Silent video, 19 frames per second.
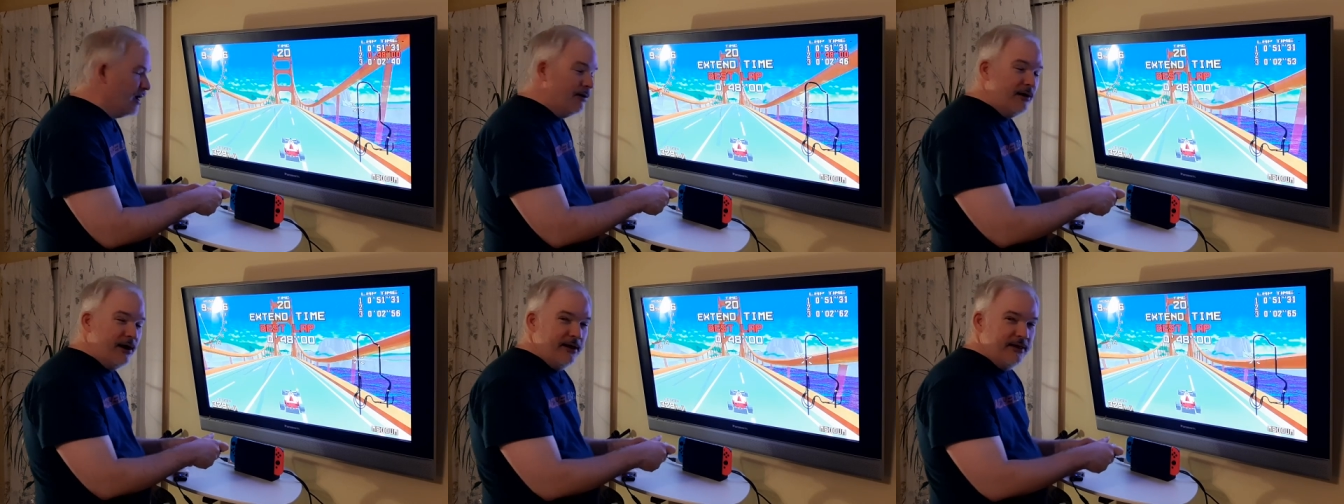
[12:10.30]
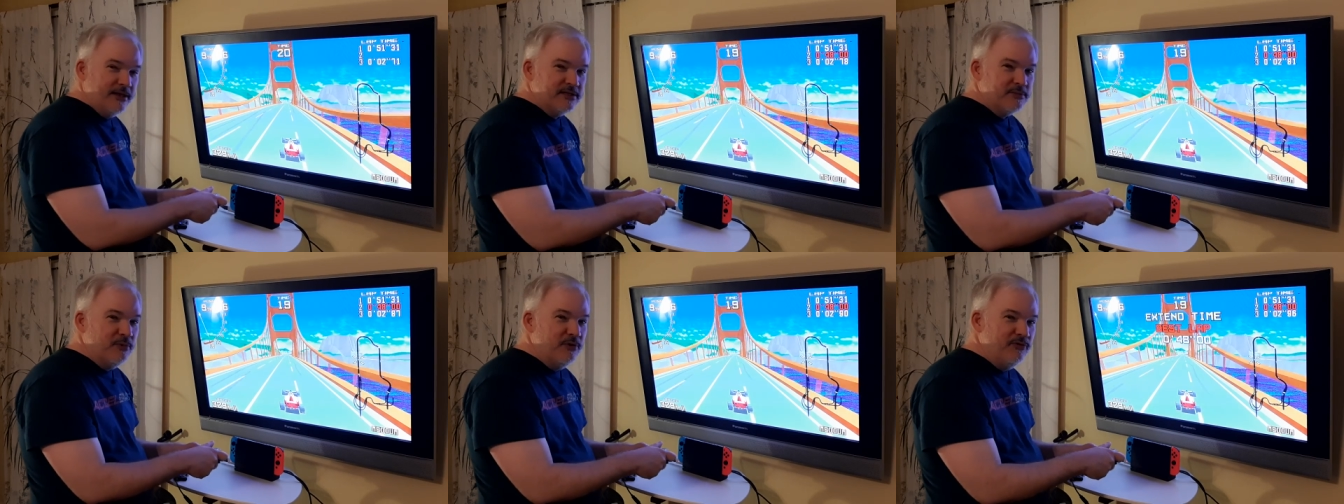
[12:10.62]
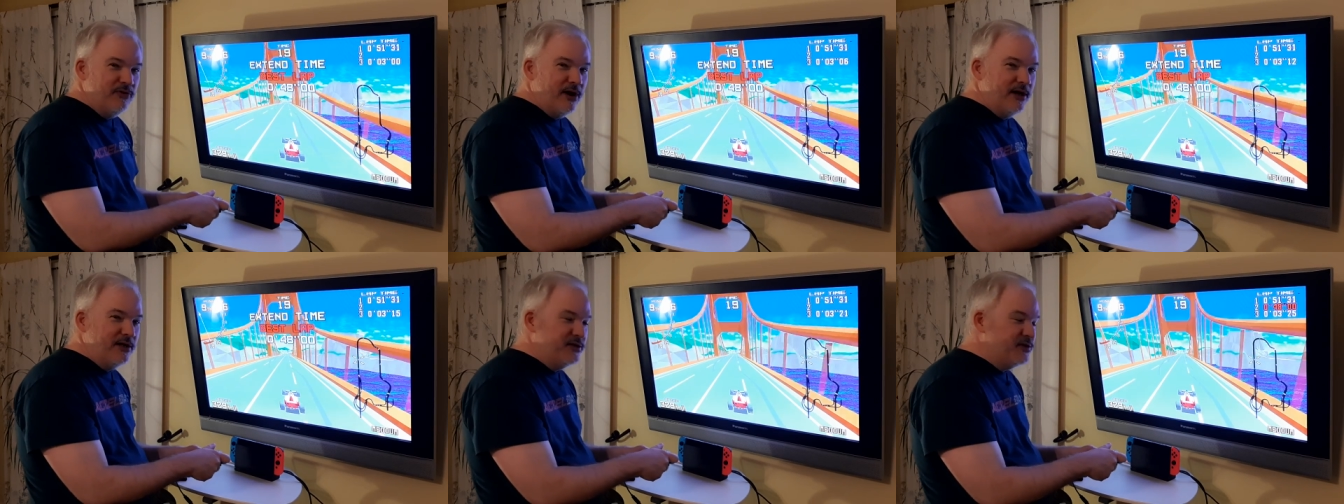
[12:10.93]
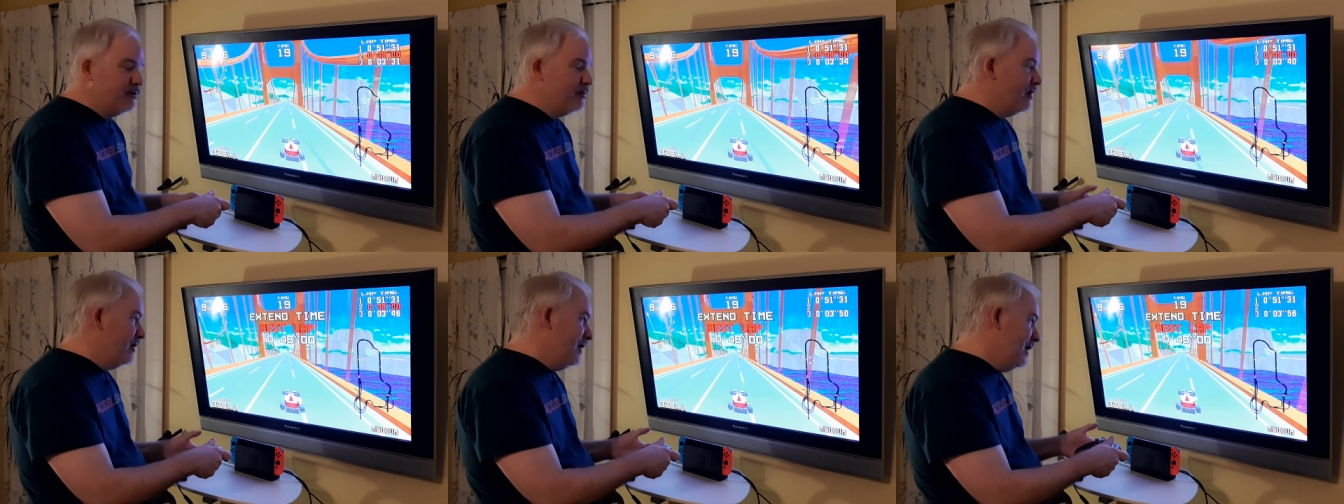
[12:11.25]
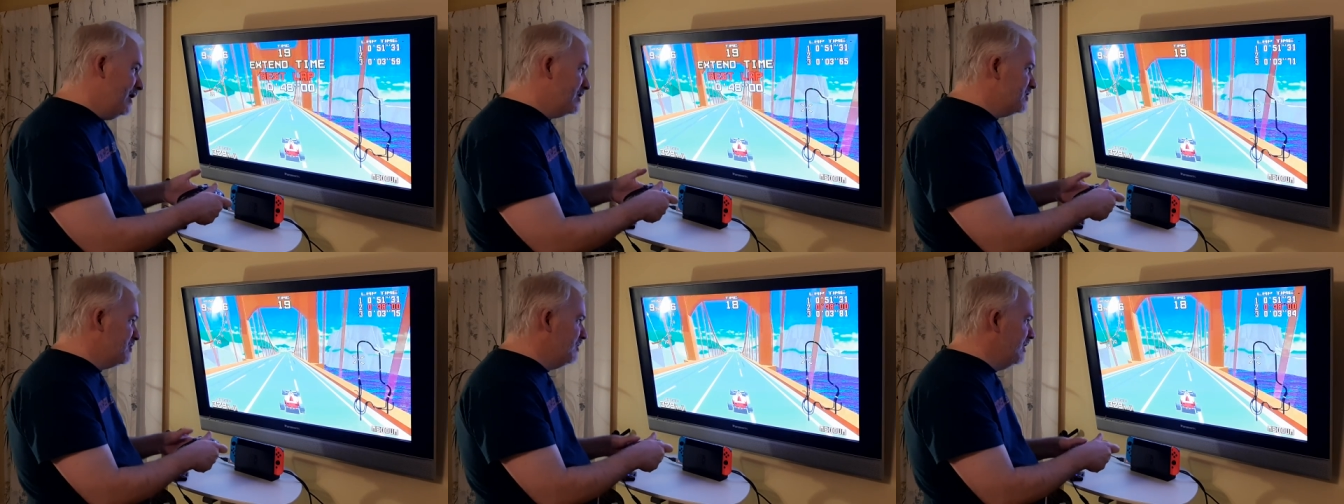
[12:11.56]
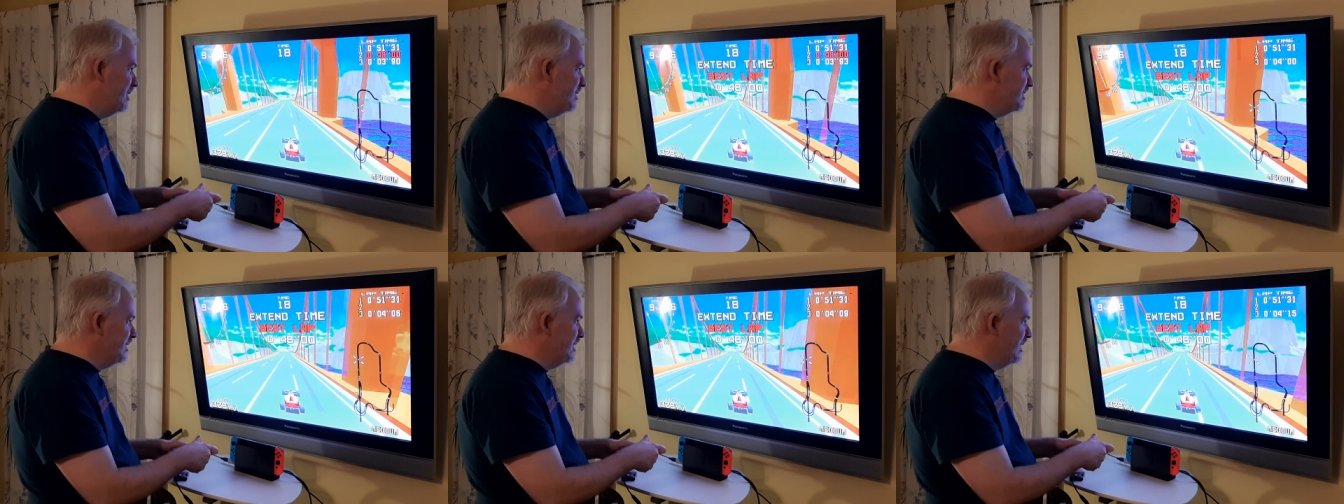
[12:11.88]
right, let's move on to our next
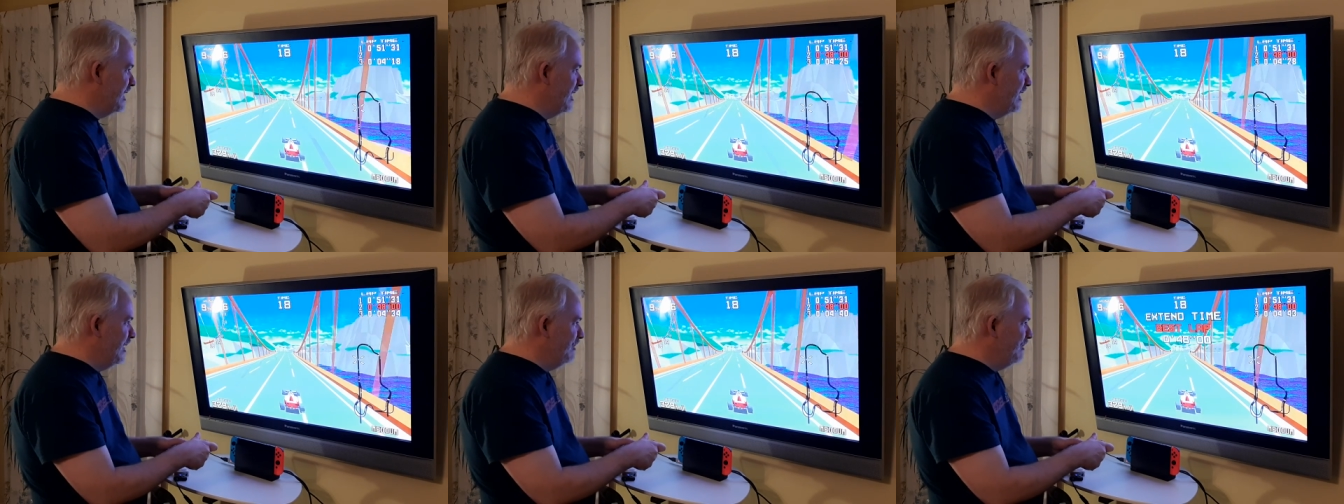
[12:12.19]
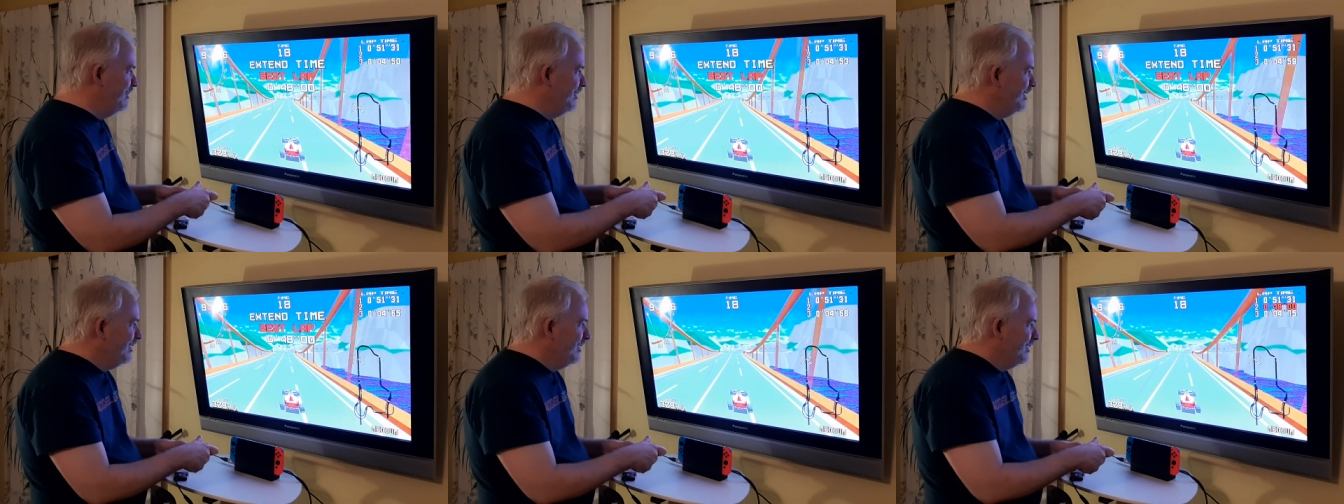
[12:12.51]
racing game.